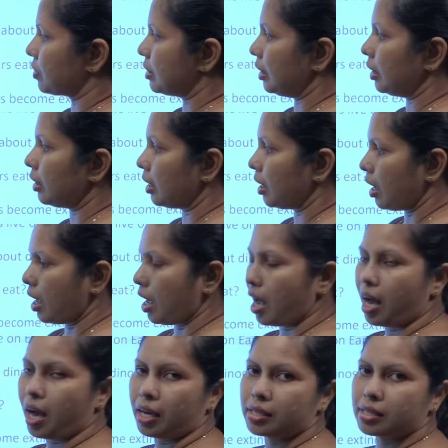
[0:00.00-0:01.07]
the
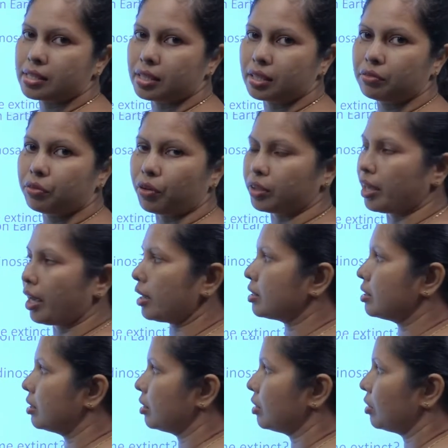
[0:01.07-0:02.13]
answer for
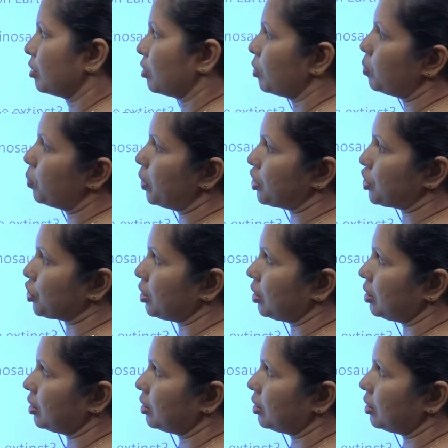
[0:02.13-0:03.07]
that question.